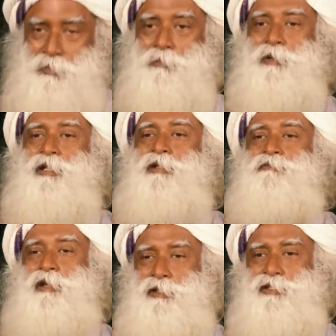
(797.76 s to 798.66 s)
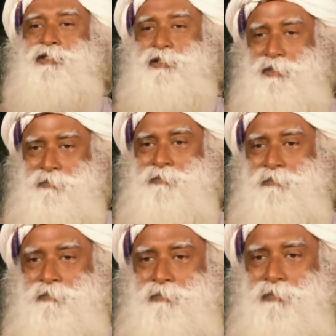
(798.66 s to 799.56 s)
people in the face.
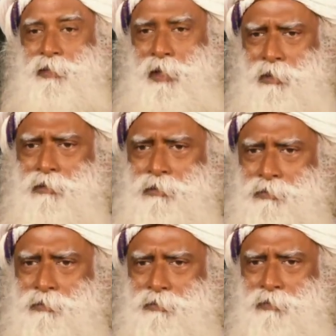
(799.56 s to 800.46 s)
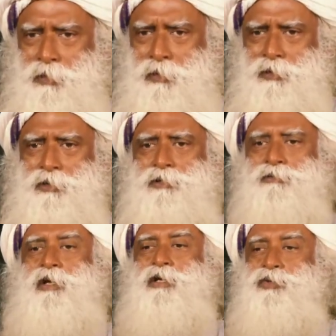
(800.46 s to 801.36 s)
Hello? This is
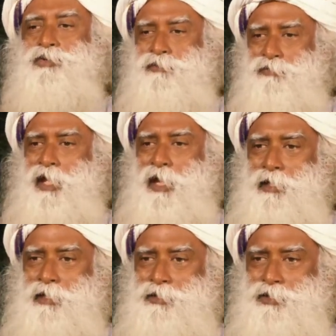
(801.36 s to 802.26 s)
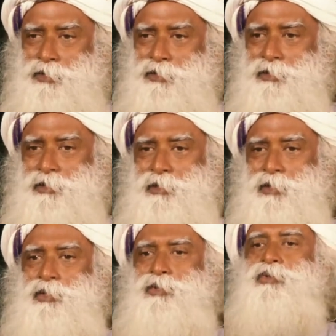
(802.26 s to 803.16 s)
one use of the head, isn't it?
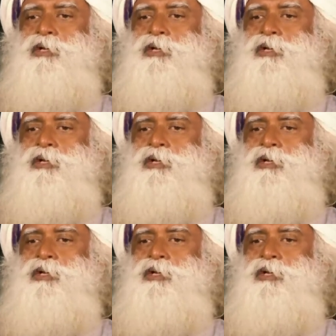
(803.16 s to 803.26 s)
You